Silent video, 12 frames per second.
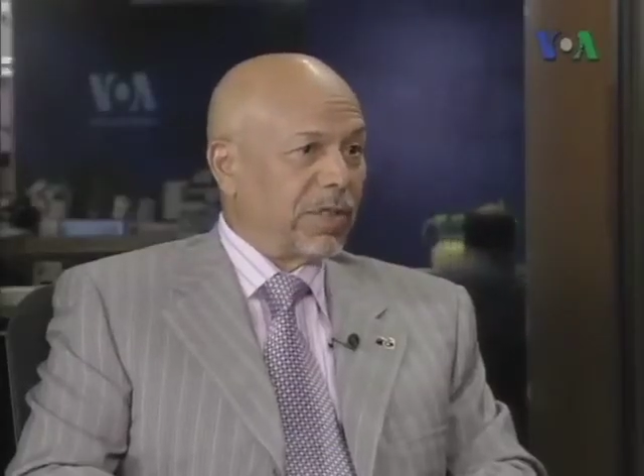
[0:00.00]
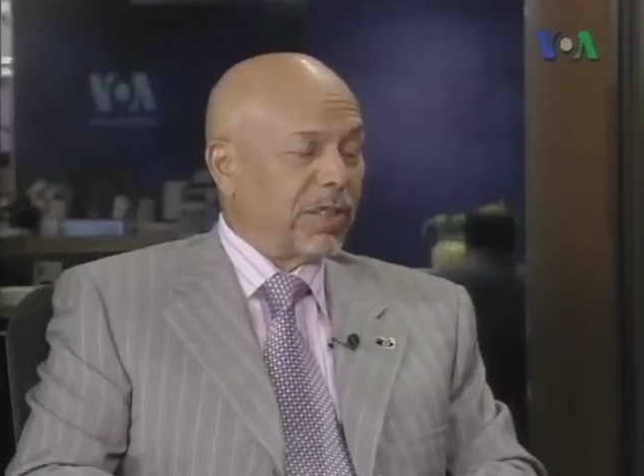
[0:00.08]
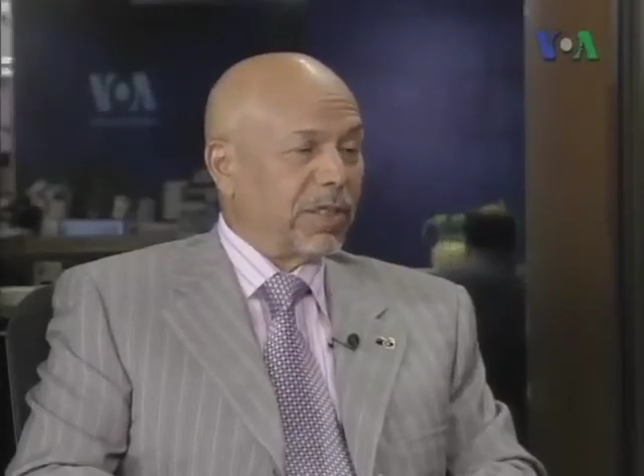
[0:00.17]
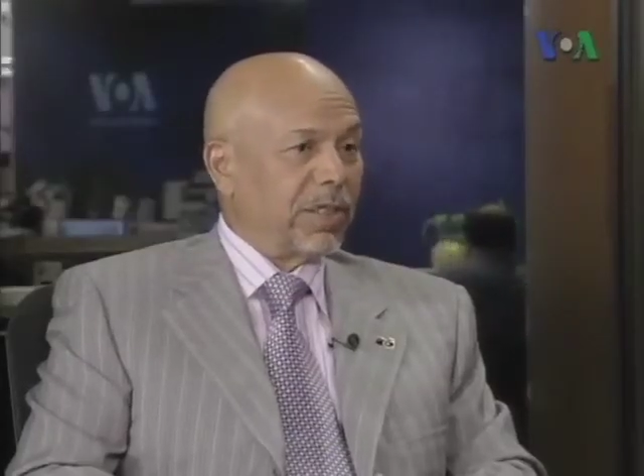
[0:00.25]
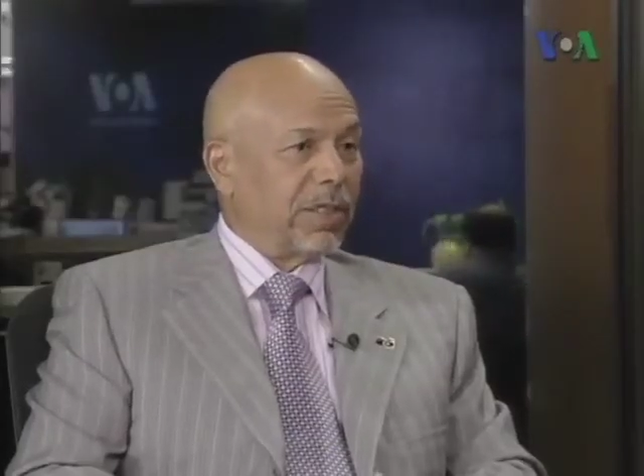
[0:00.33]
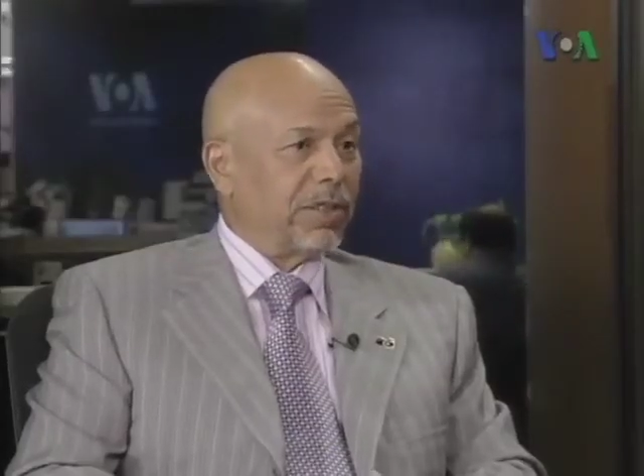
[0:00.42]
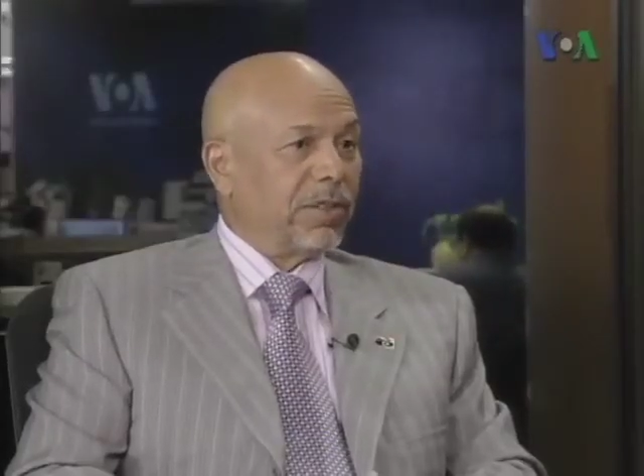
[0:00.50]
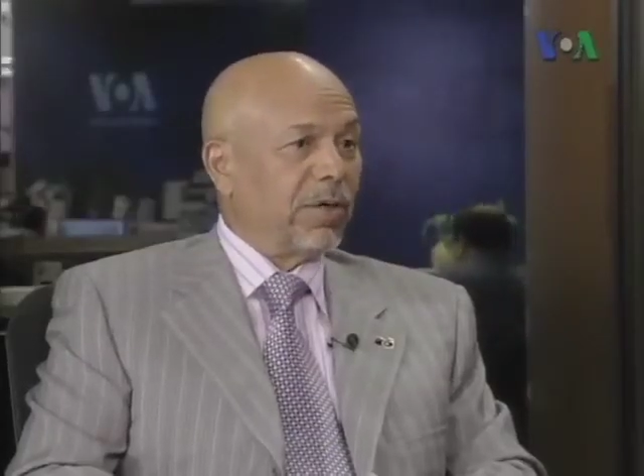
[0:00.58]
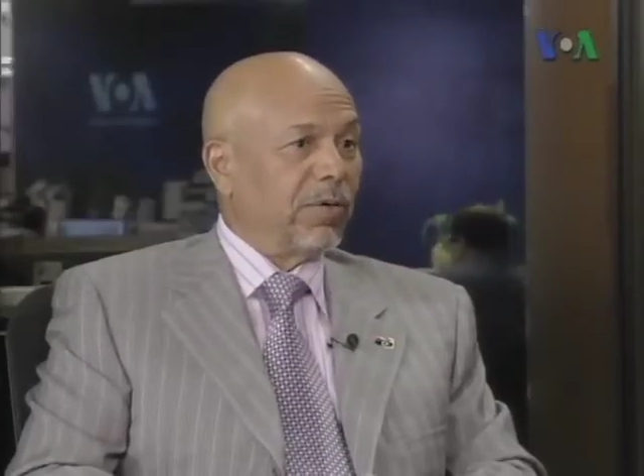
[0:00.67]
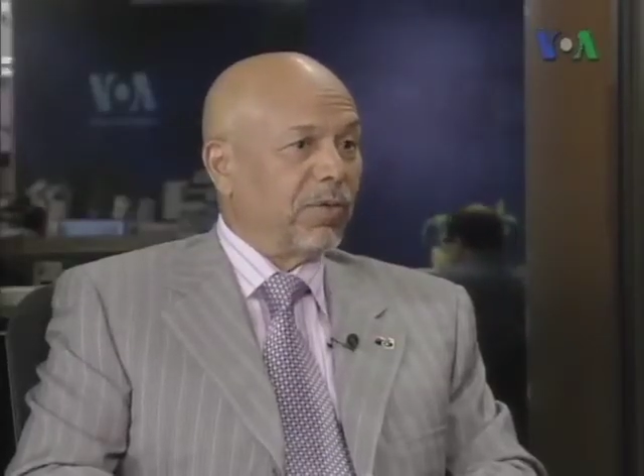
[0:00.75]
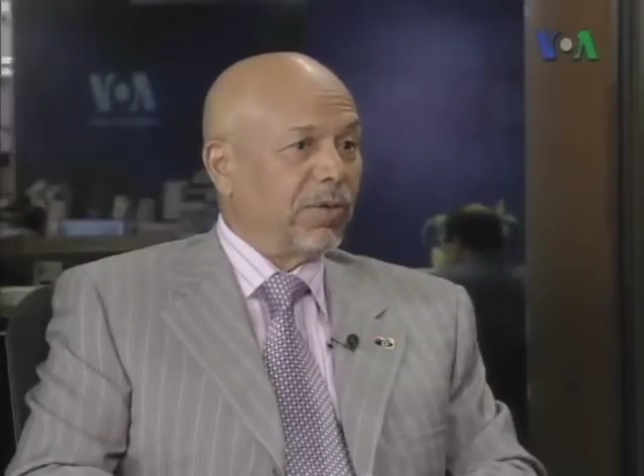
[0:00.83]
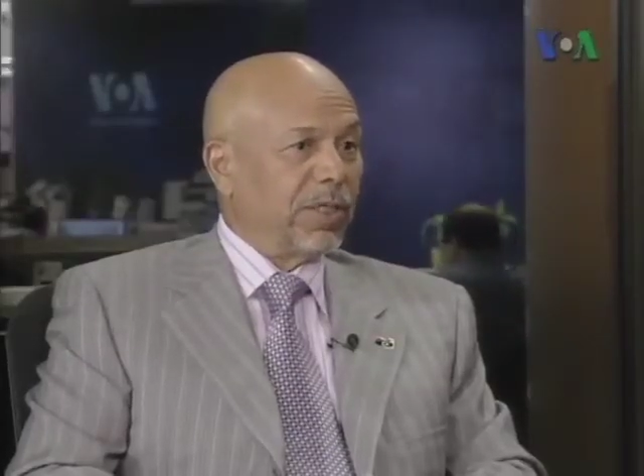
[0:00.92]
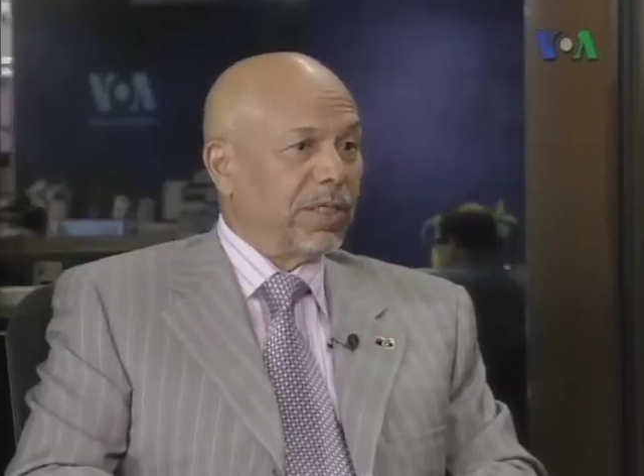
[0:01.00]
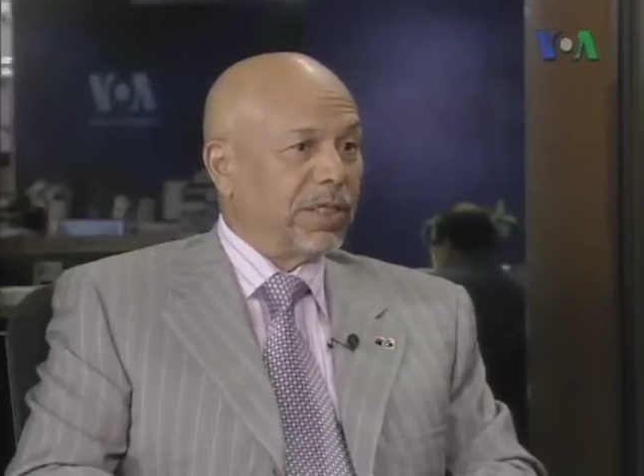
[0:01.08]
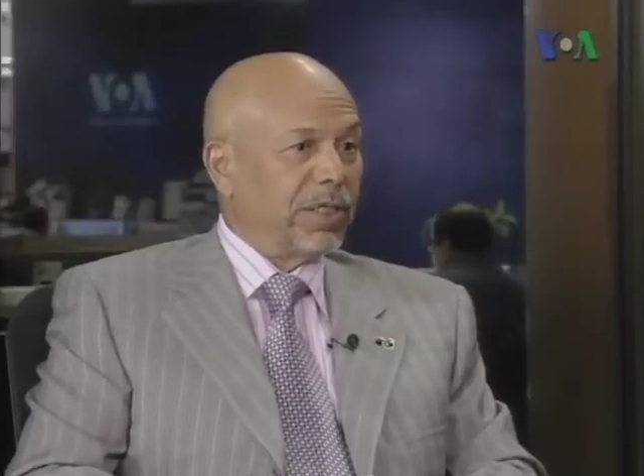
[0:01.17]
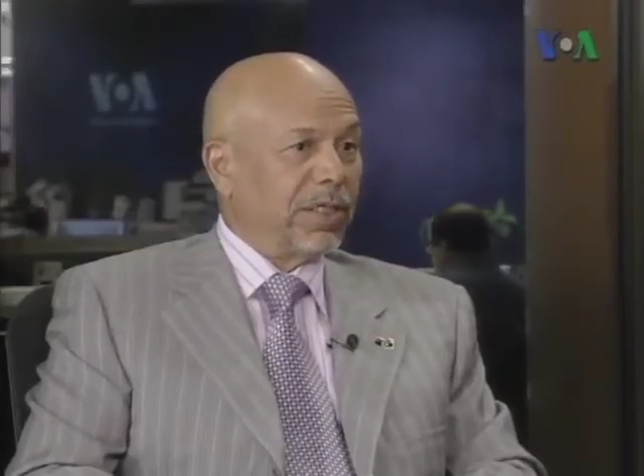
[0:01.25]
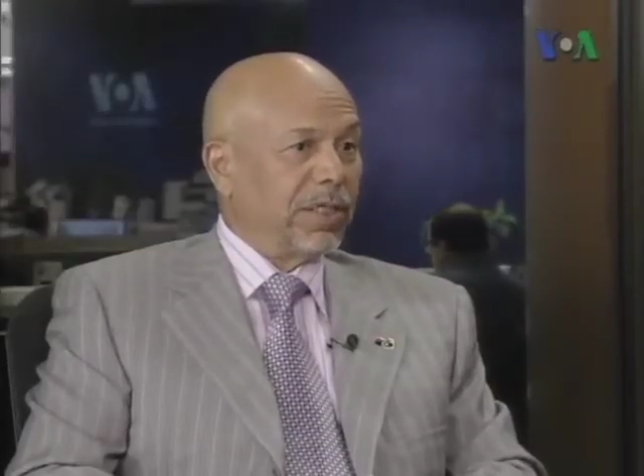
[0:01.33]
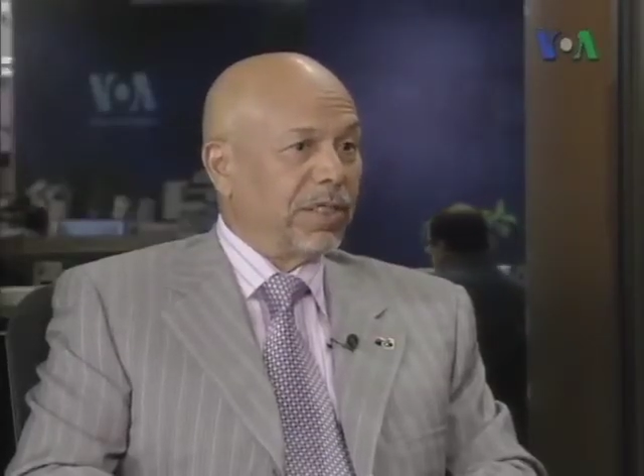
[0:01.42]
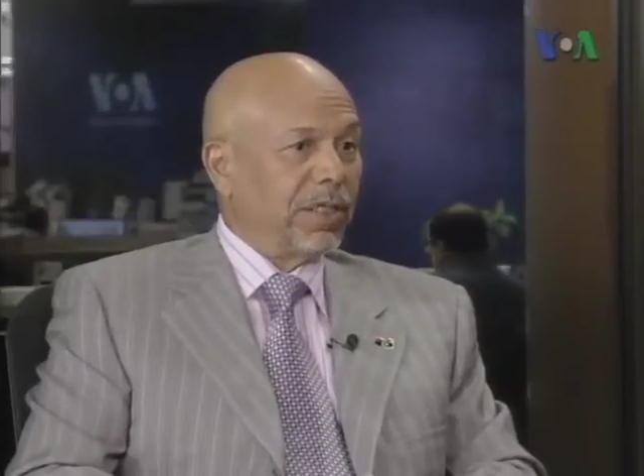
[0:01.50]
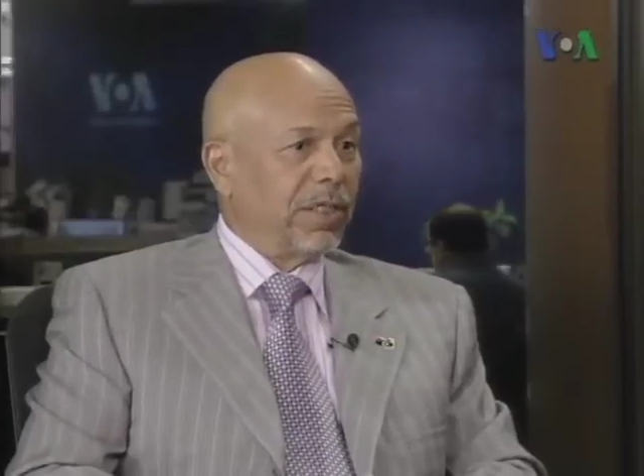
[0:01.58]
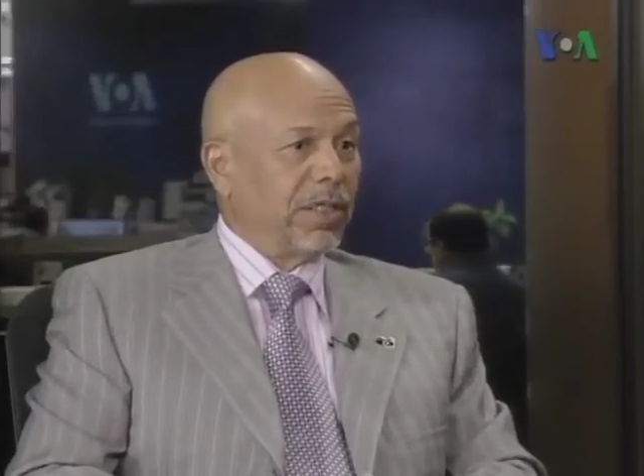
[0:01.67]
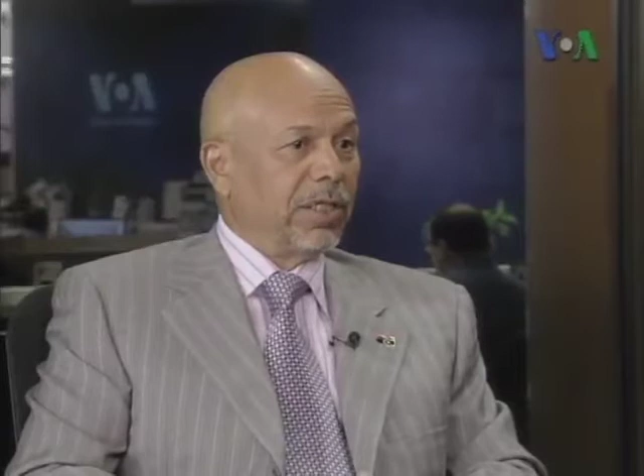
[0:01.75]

uh, is he's the